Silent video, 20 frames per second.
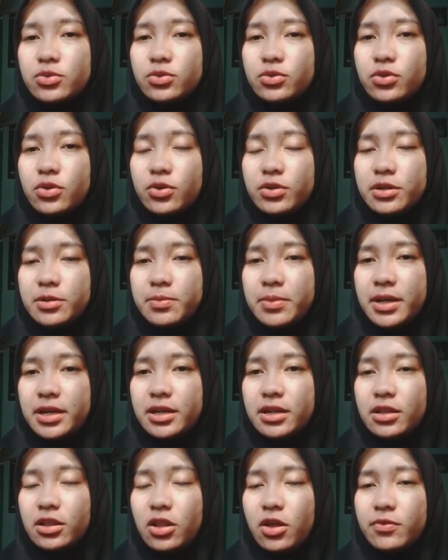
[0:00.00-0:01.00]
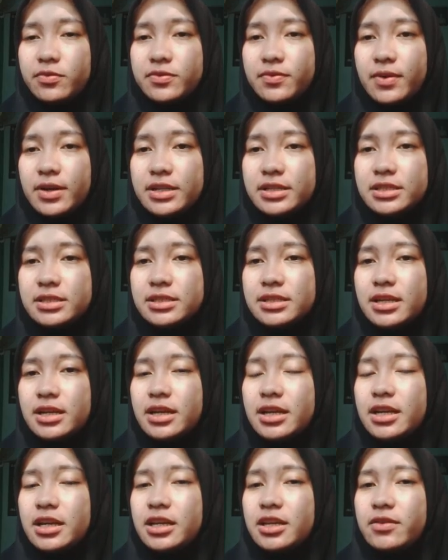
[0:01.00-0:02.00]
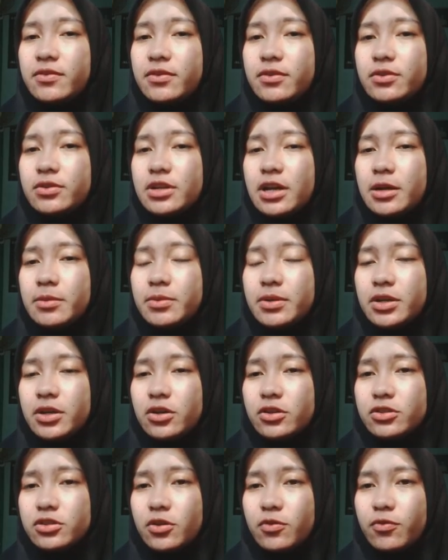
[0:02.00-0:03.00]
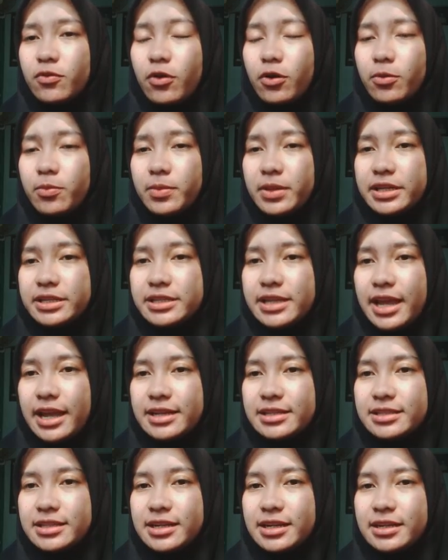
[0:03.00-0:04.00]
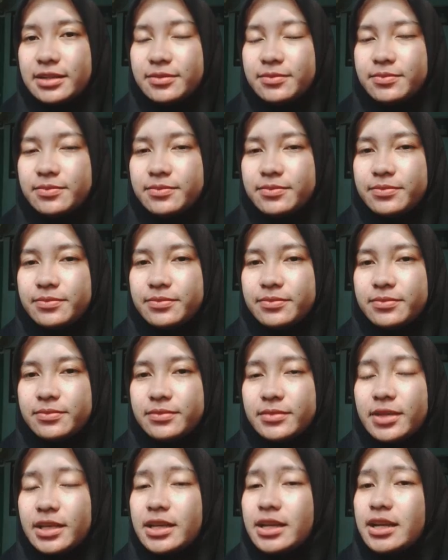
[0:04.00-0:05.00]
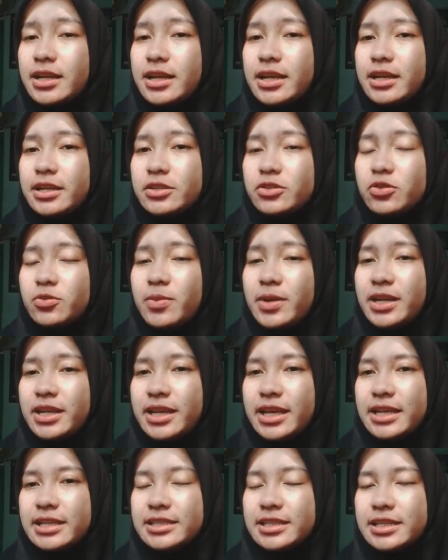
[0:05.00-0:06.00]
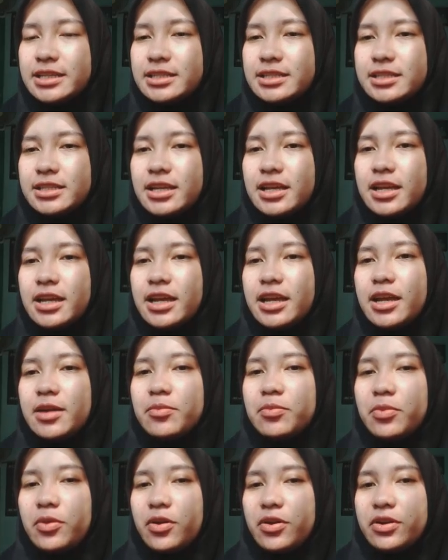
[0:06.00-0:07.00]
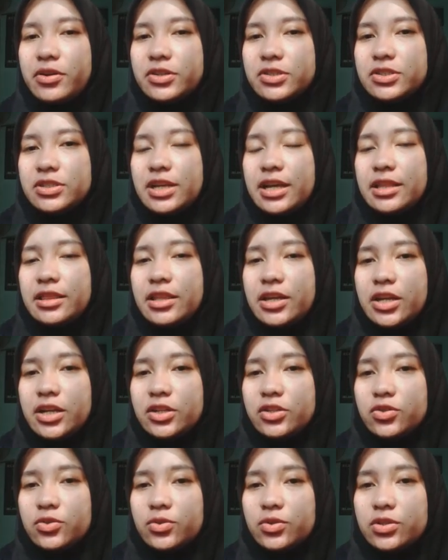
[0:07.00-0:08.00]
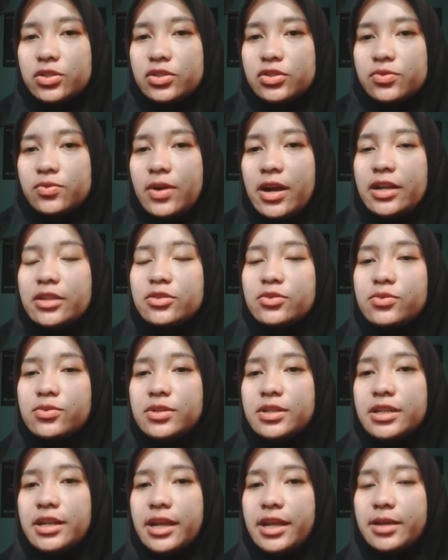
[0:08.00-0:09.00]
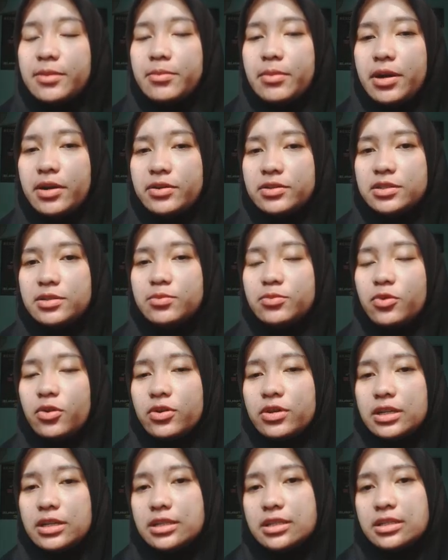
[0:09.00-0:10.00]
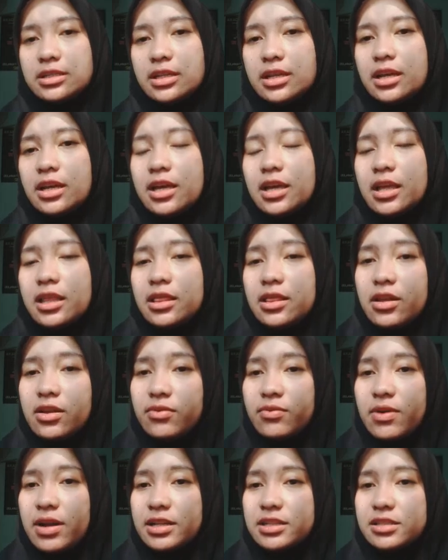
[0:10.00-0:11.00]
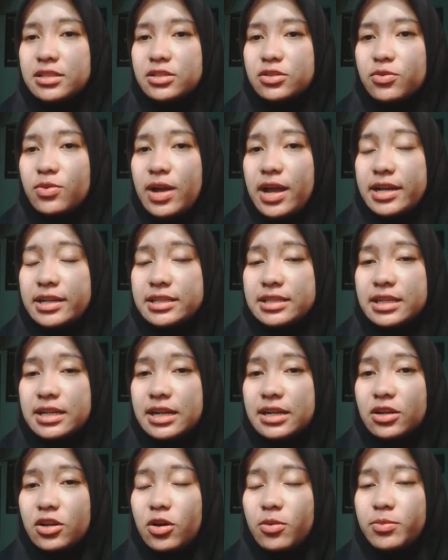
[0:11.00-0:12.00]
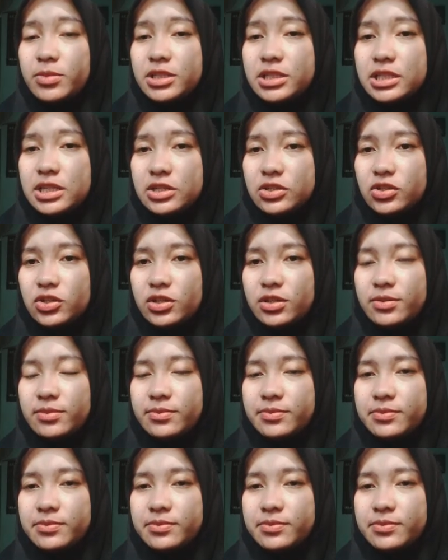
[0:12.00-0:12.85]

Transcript: your dependent loved ones if you die because of workplace accident. In too many cases, employers and the insurers try to deny maritime workers their rights to accident compensation.